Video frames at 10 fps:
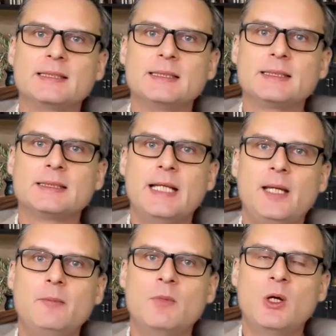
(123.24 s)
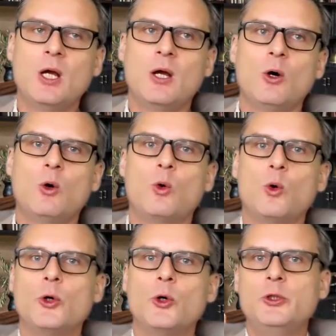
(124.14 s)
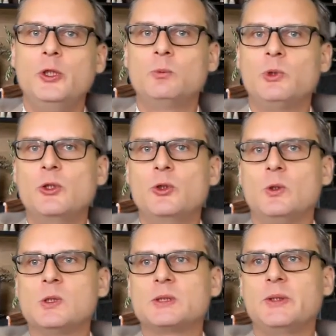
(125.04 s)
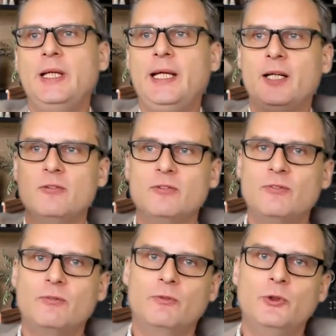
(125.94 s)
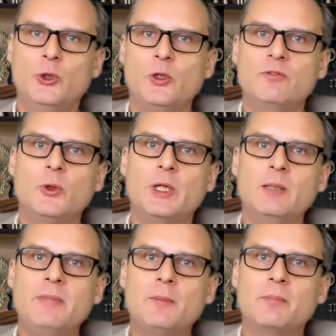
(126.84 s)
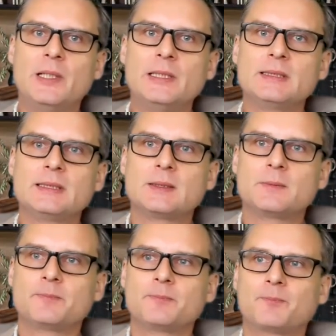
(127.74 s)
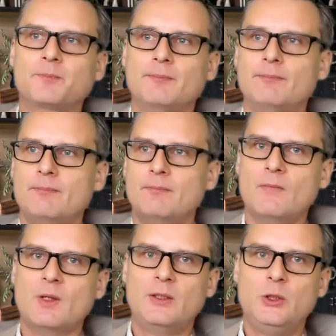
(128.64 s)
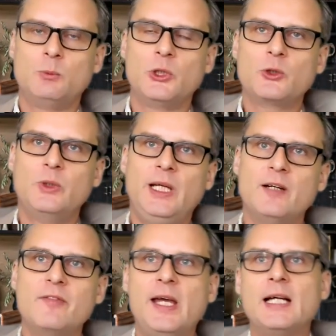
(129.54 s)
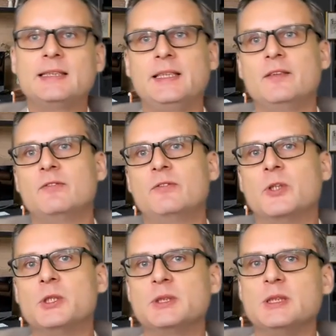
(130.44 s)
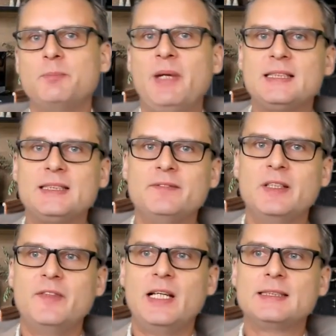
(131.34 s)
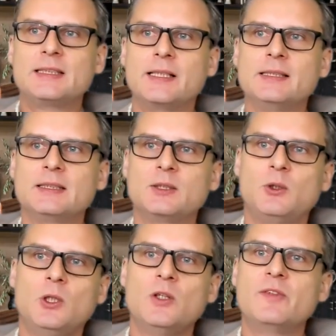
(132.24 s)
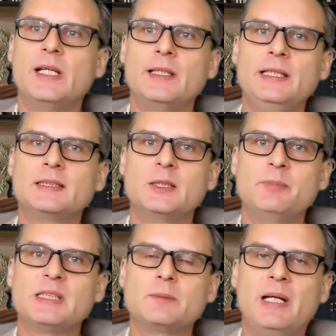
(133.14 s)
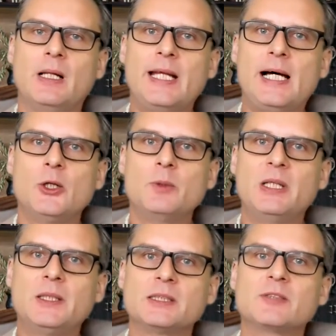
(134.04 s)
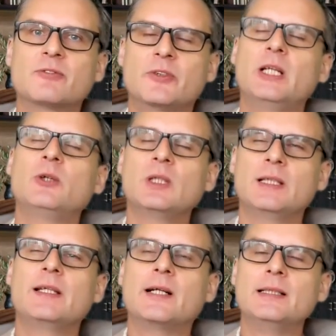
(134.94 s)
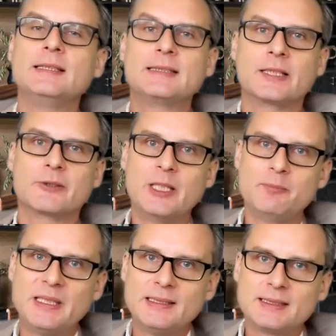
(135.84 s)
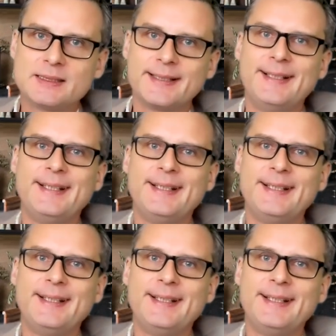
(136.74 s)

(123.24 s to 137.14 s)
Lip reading: is the same? Or do you want to also have non-voting members? You want to have active versus passive investors? All of that needs to be spelled out because frequently there are disagreements